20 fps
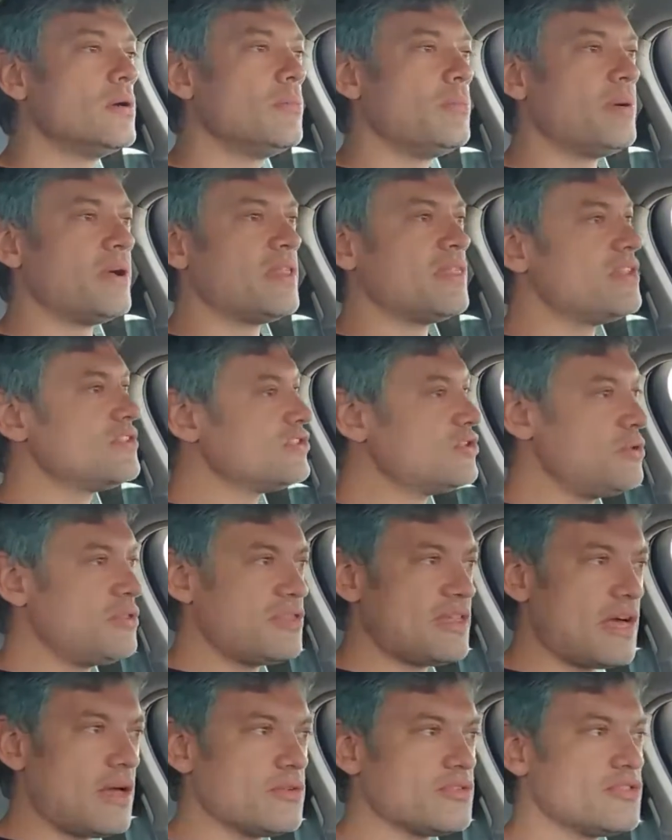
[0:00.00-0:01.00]
But in the
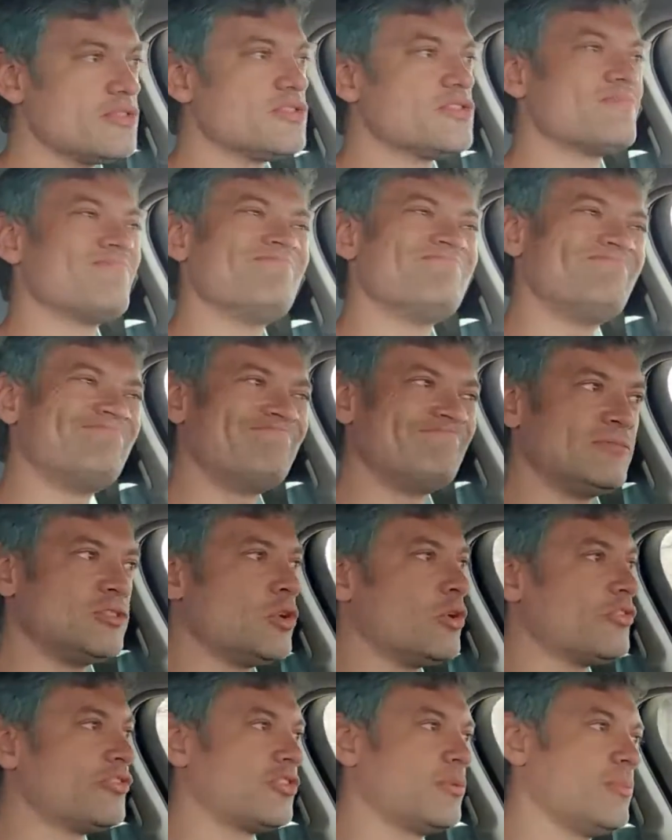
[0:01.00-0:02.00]
2000s,
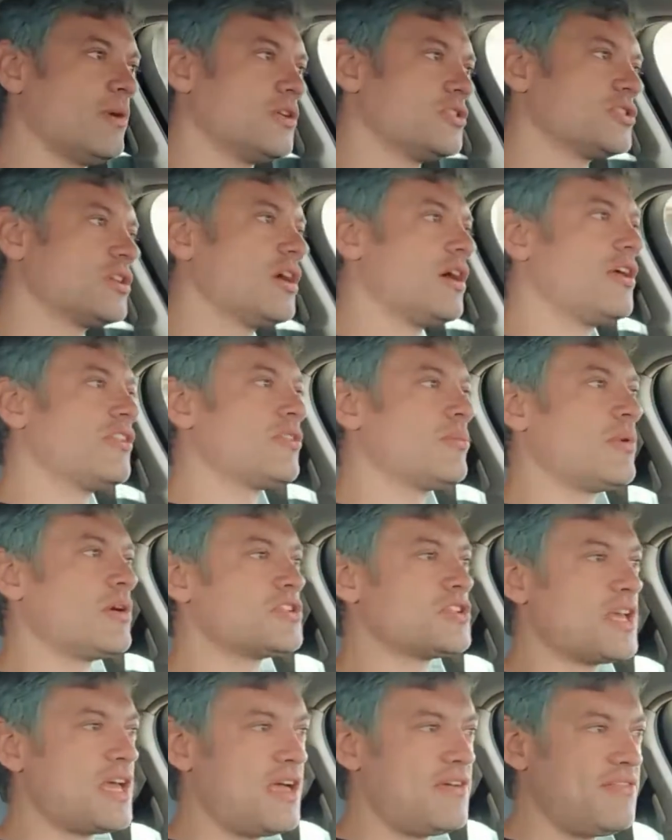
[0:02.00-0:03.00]
not so much. Cars are
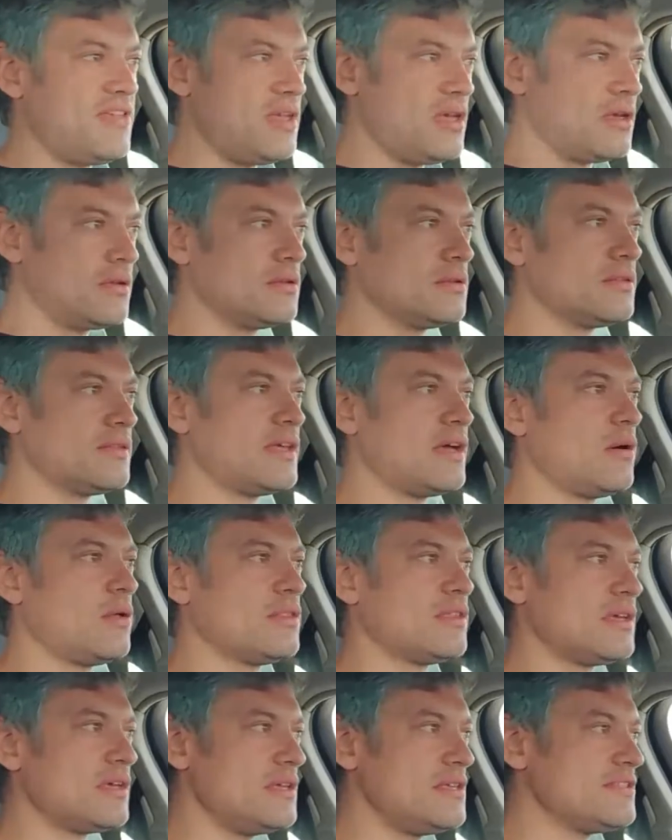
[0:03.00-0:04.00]
much heavier
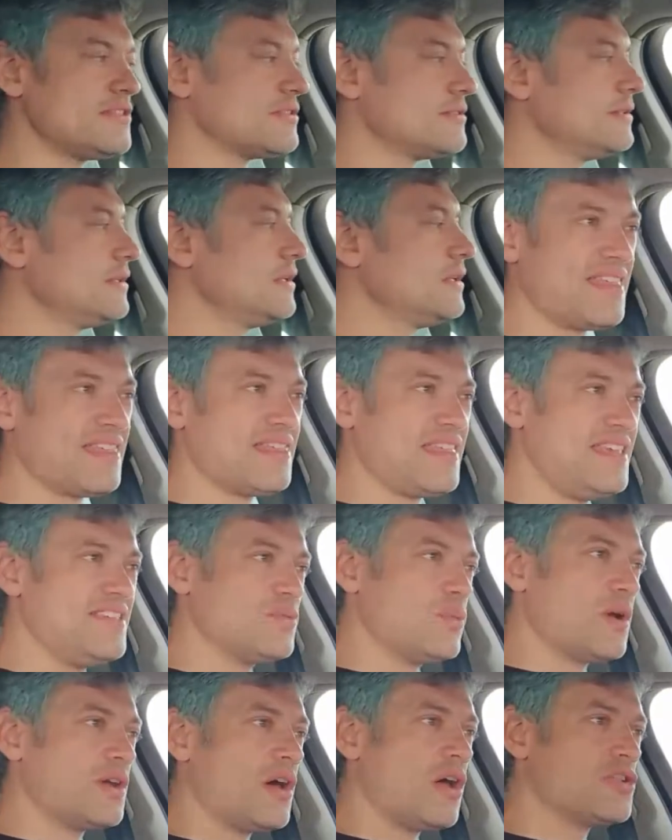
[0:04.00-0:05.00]
nowadays. These
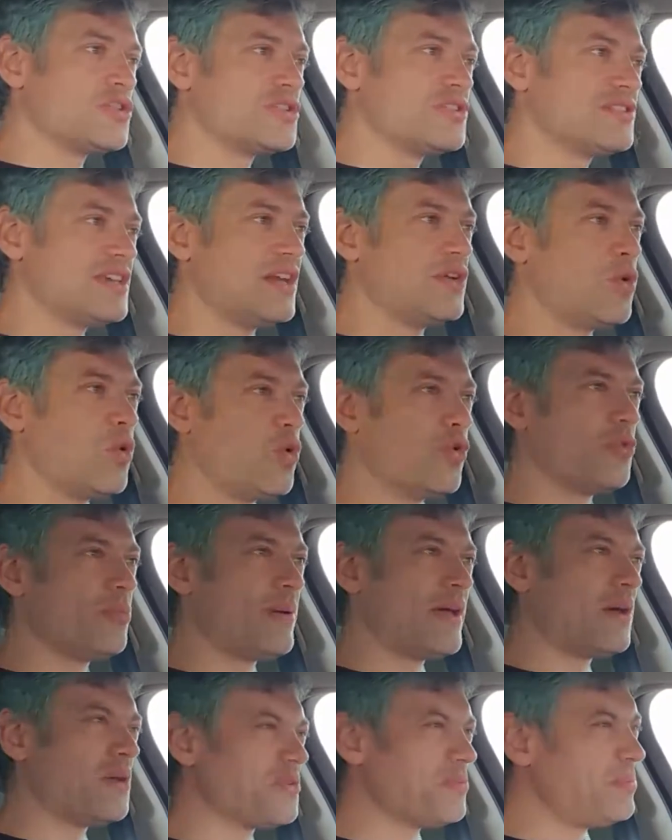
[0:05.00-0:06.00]
110
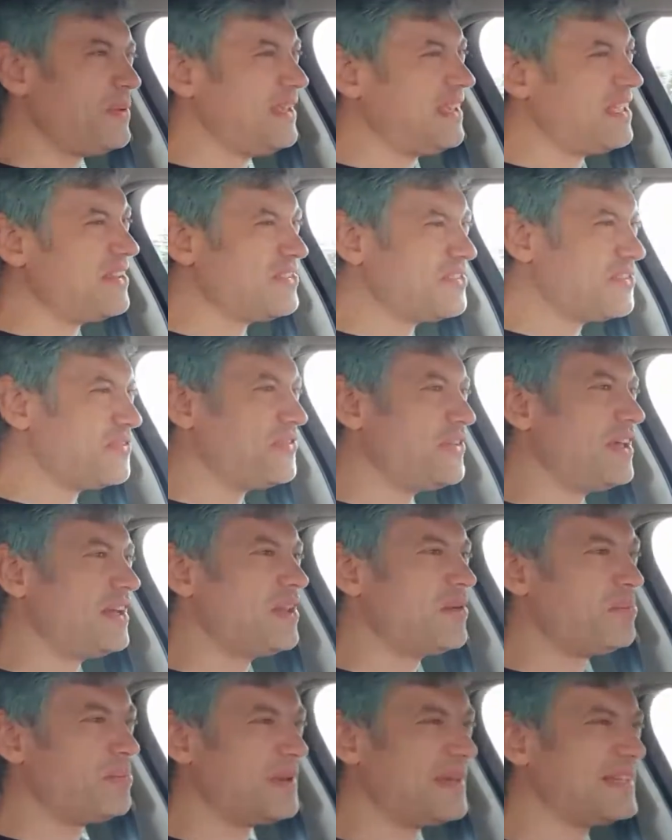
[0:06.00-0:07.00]
horsepowers begin to feel
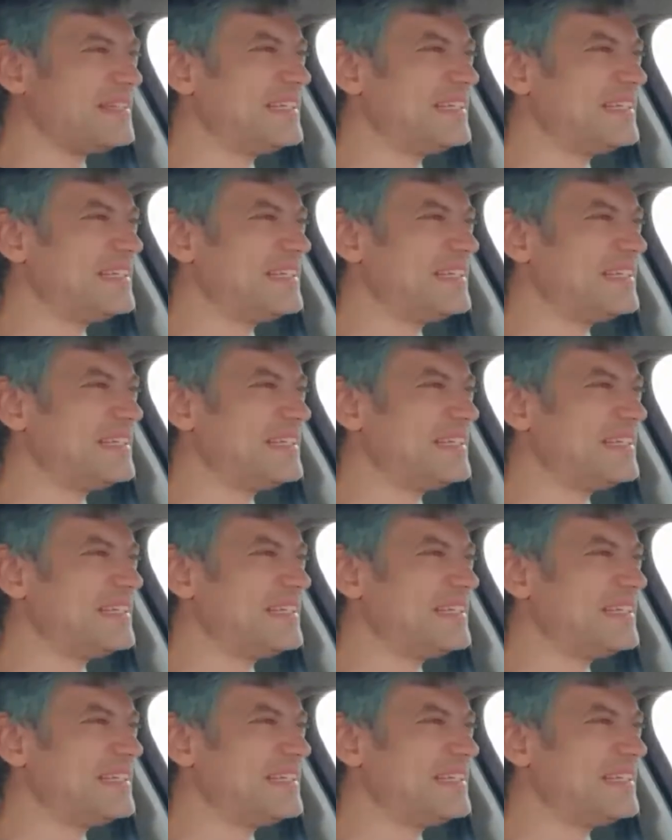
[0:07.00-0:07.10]
a bit